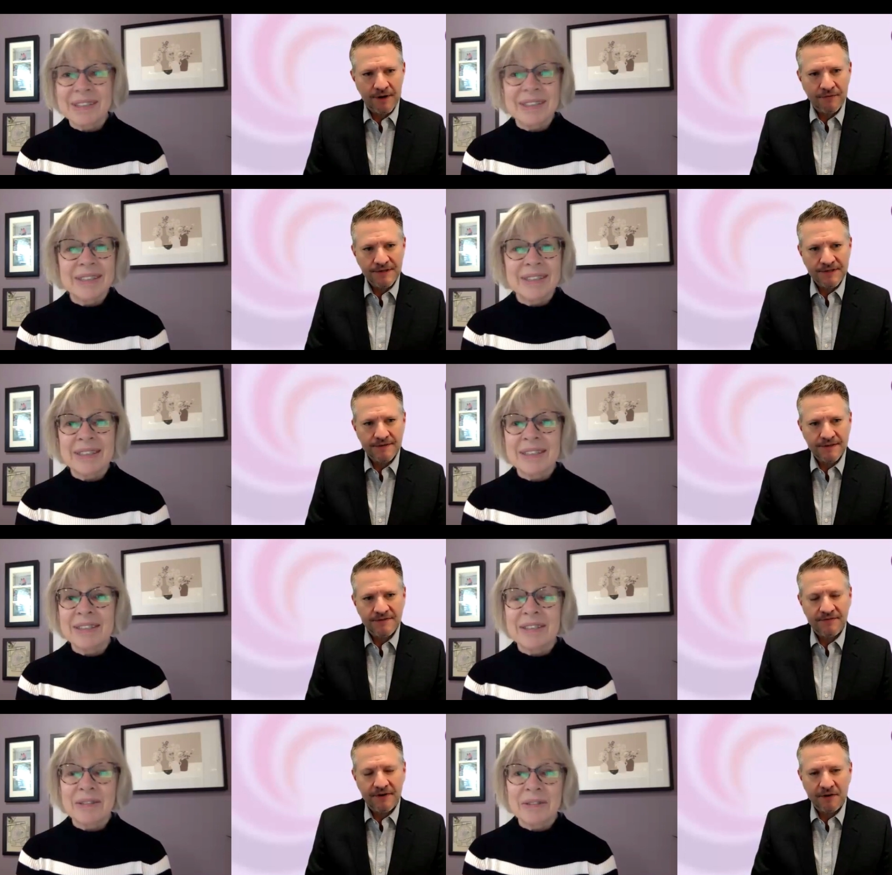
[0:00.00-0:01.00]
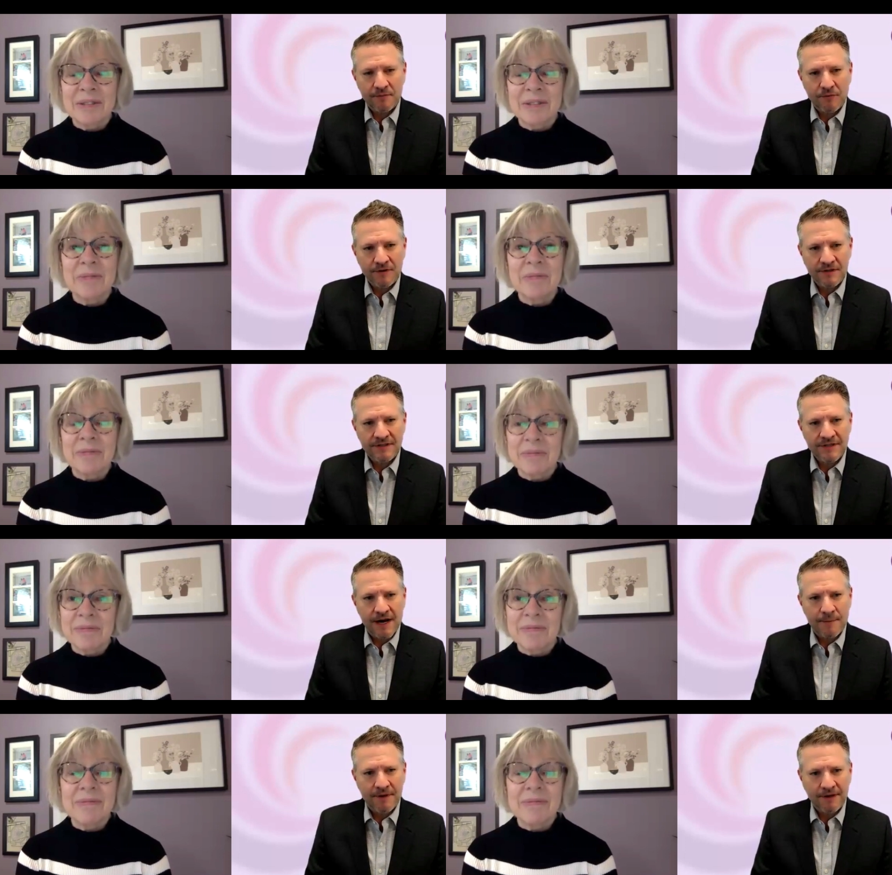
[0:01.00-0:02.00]
Speaker 1: around this very important
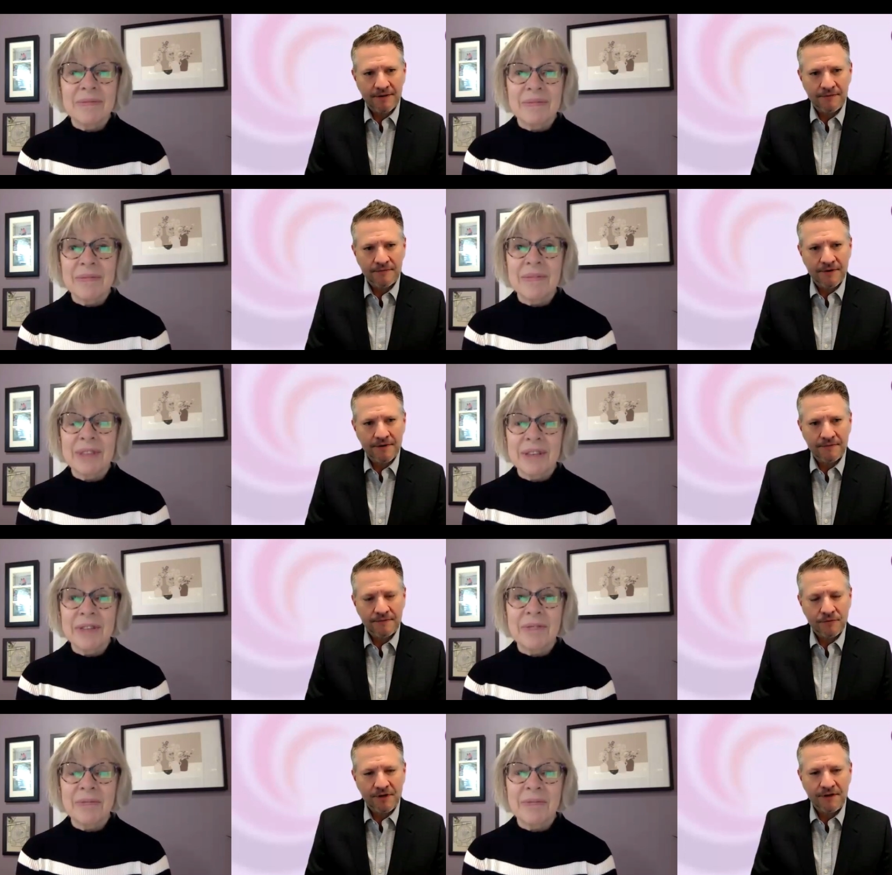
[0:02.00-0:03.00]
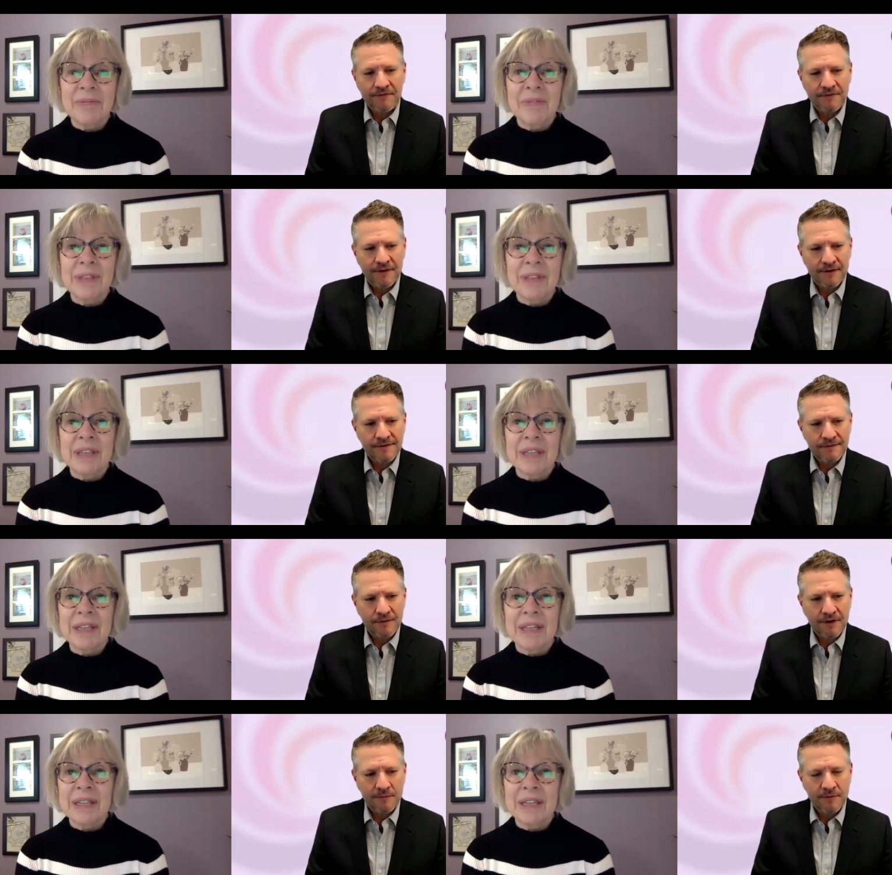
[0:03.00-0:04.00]
topic of grief. It's
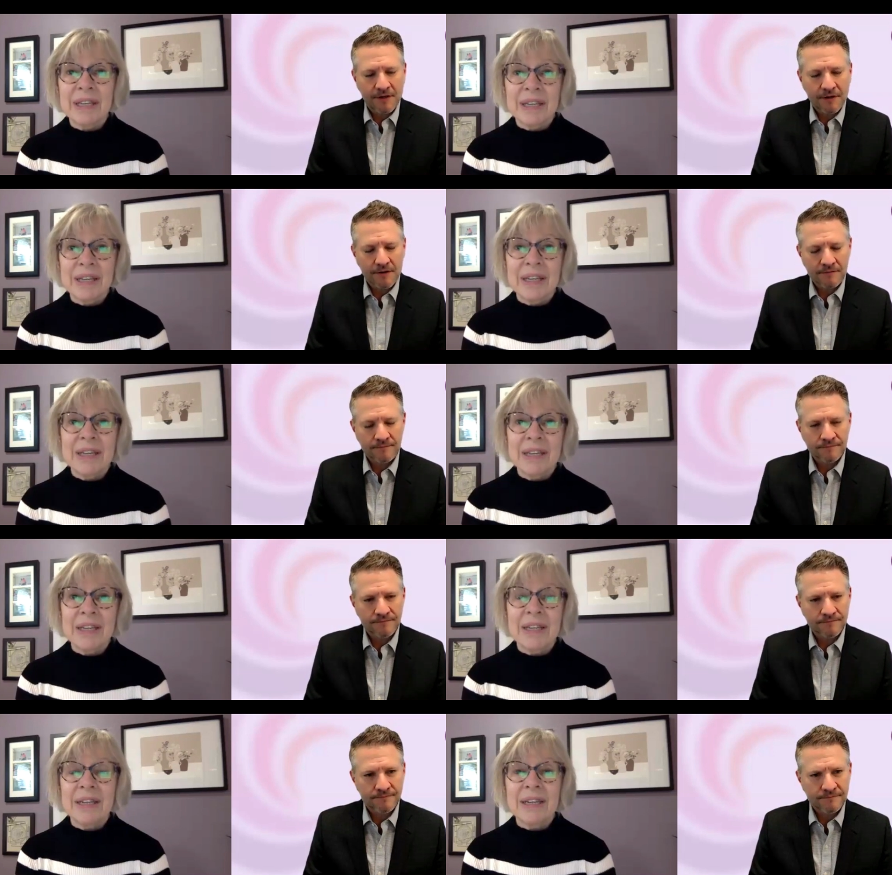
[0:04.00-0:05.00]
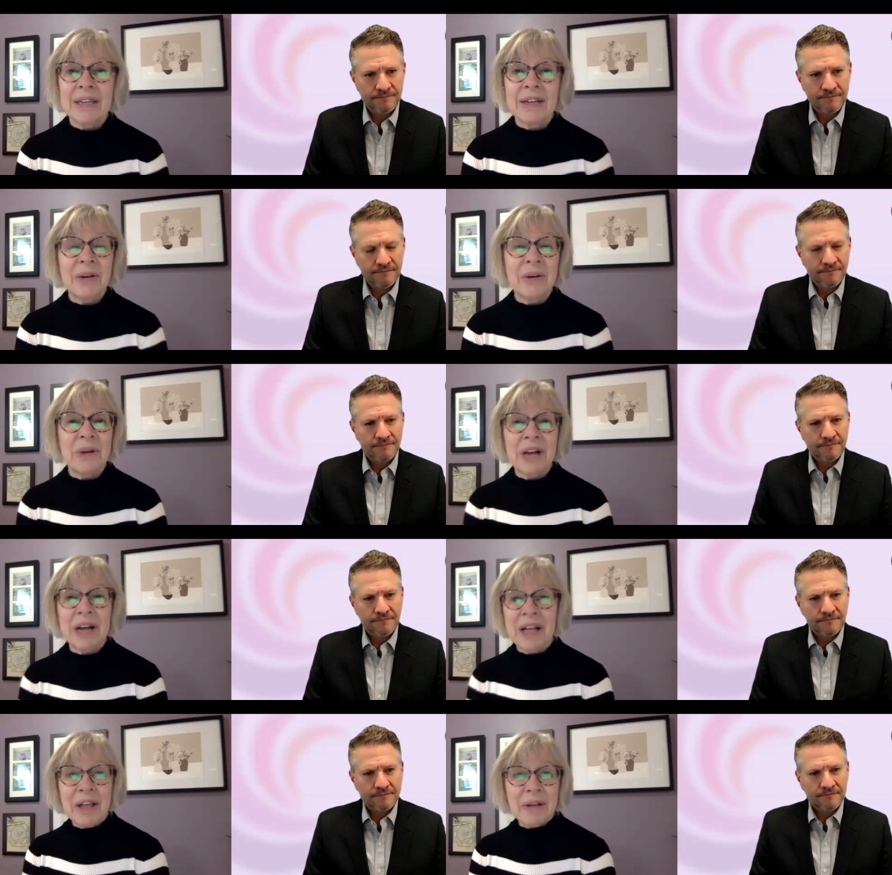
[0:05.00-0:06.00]
great to be here.
Speaker 2: Oh,
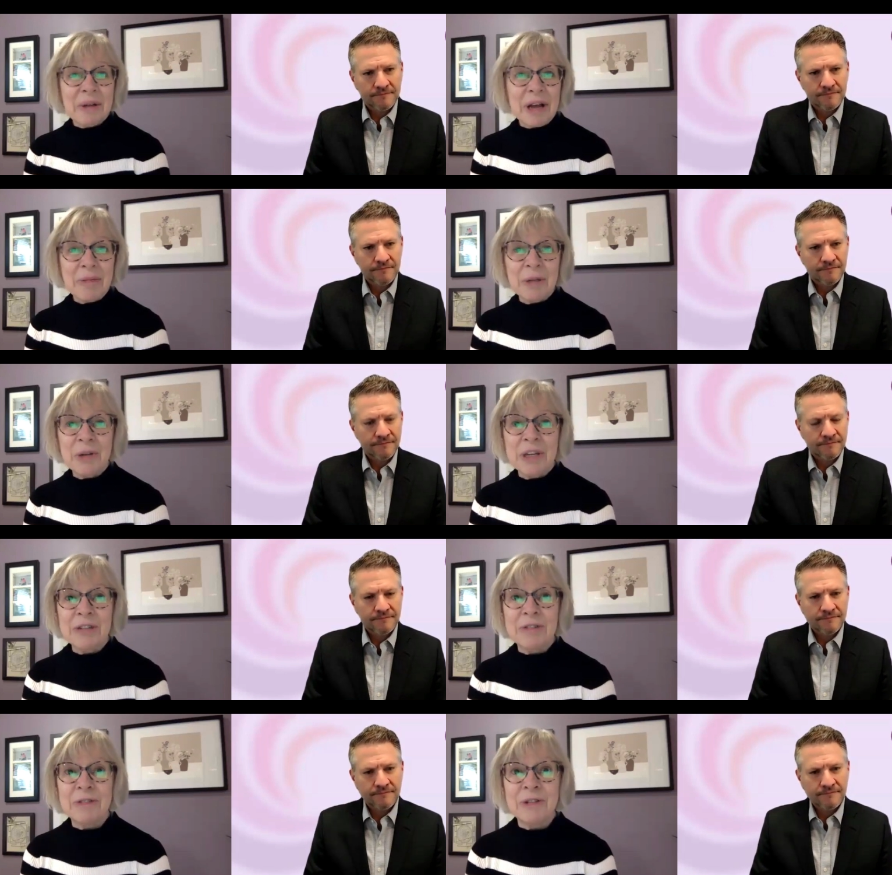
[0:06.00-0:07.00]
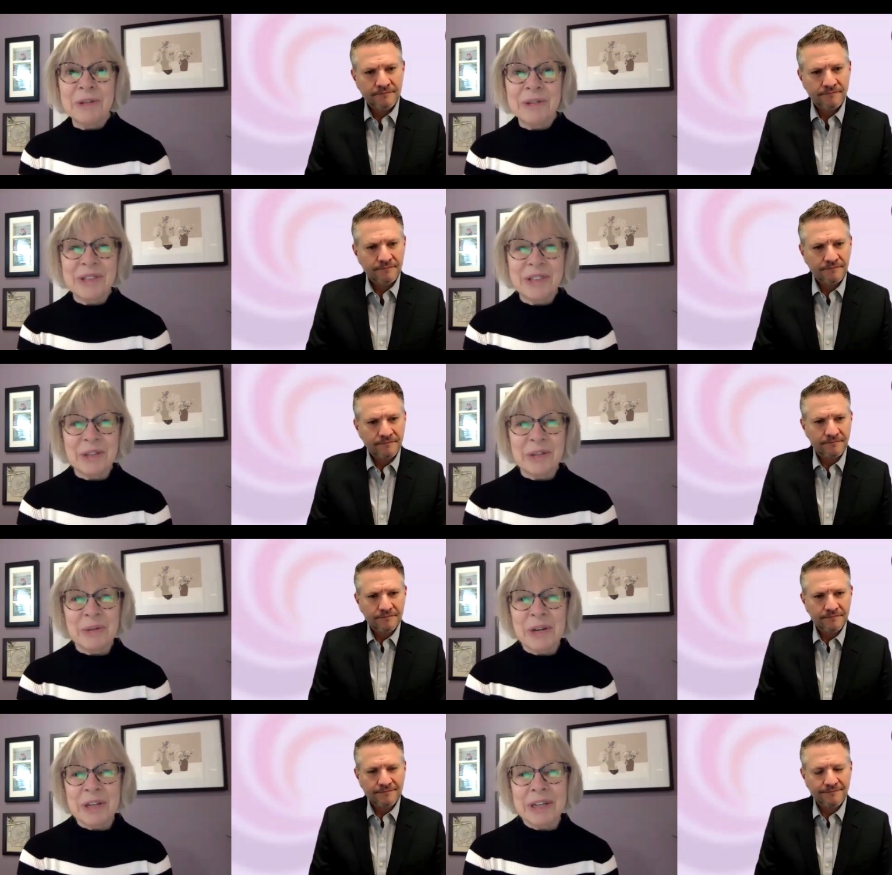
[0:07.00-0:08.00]
I'm looking forward to
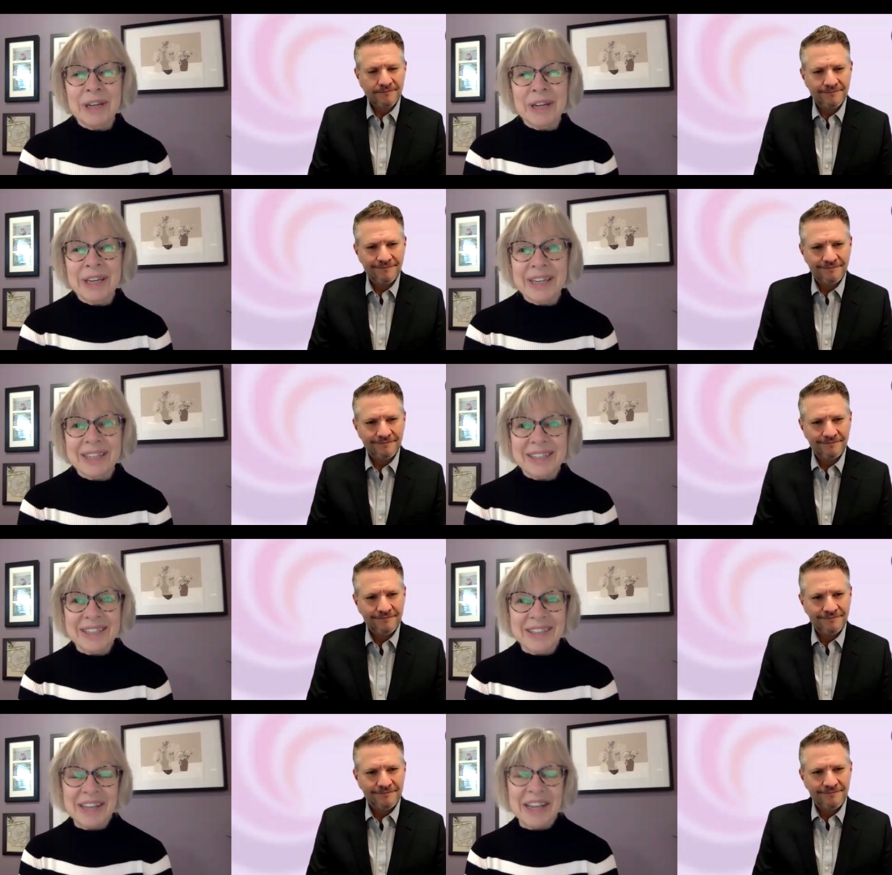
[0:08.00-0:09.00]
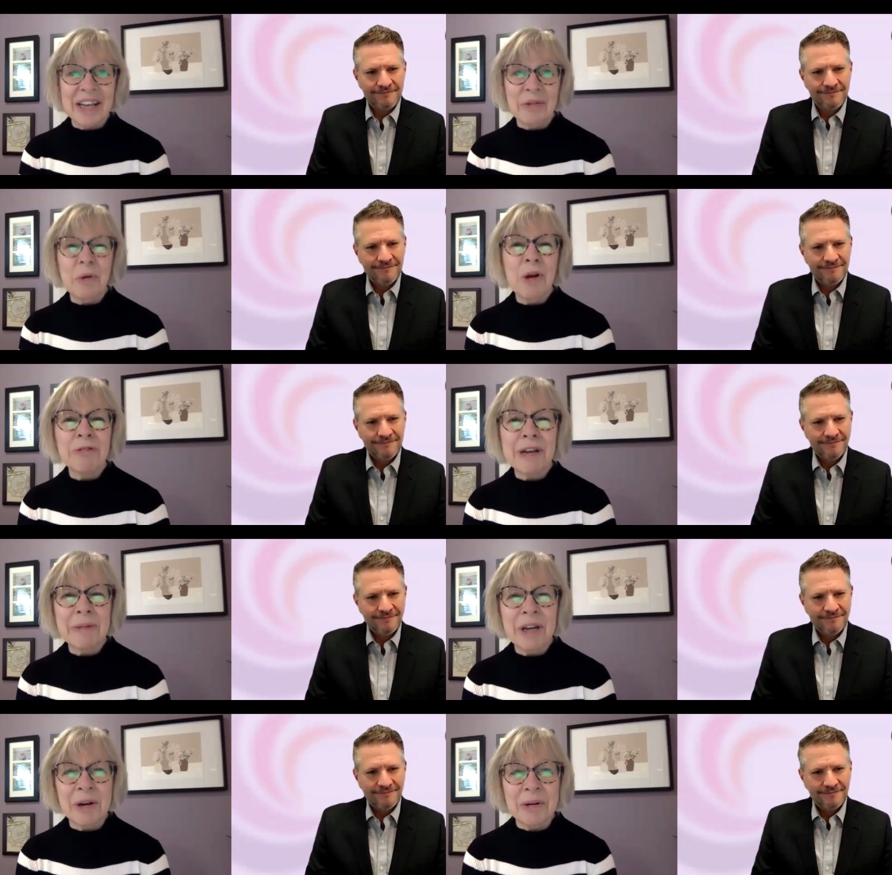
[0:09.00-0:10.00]
what nuggets and what
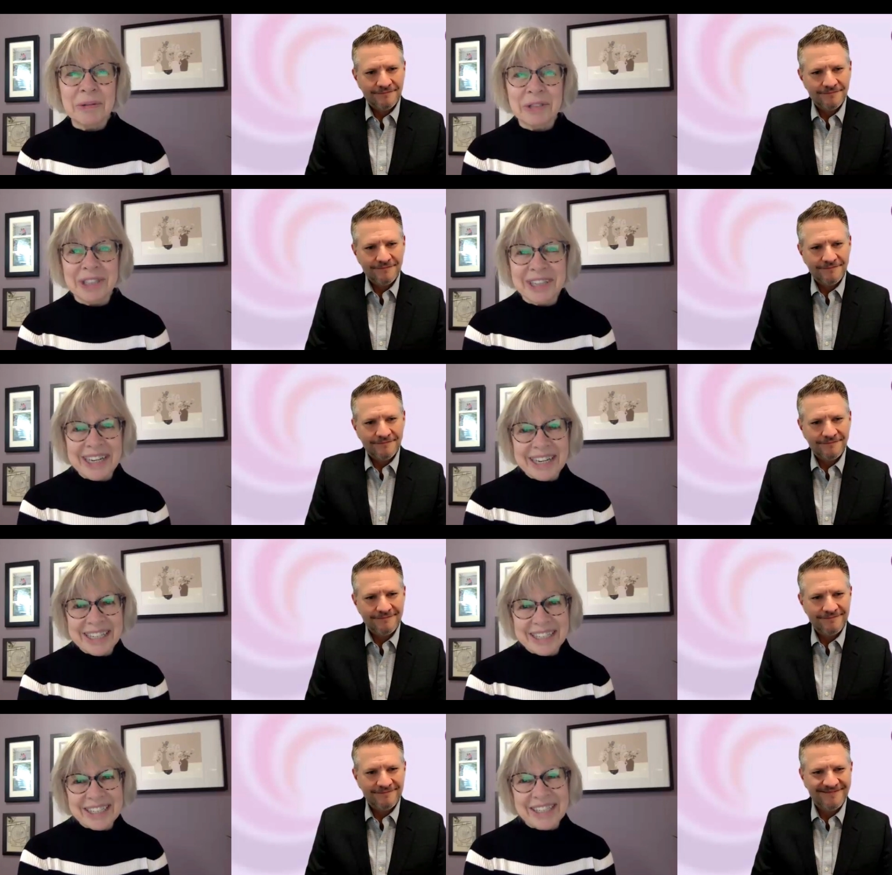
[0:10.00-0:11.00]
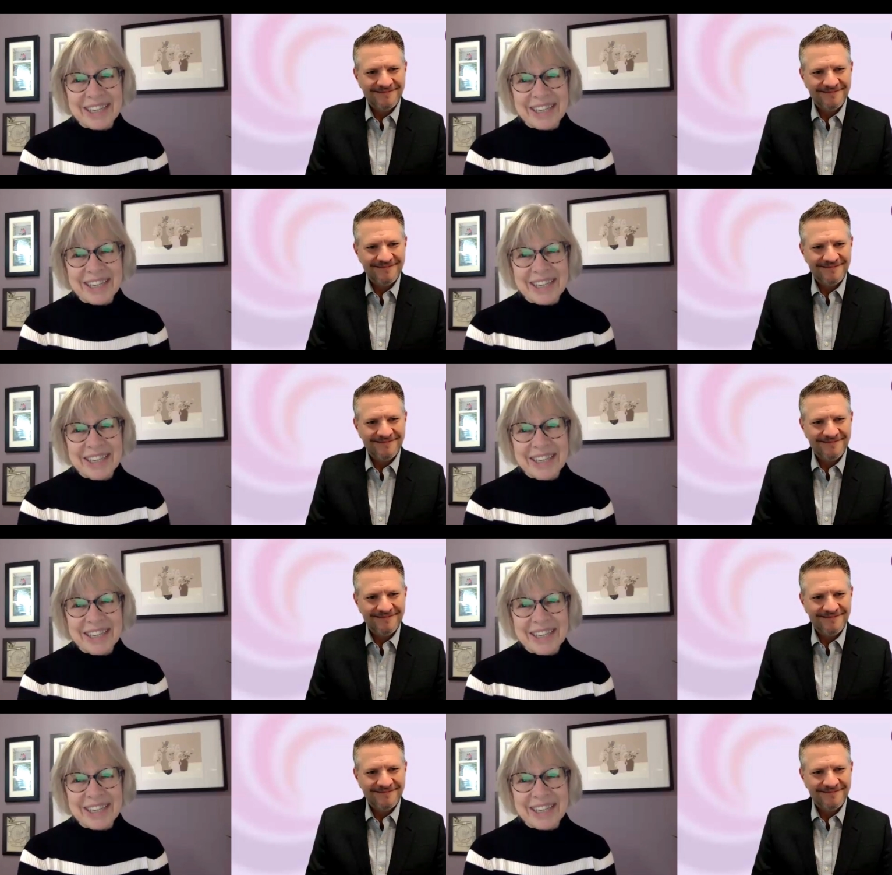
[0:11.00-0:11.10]
rabbit holes, as I like to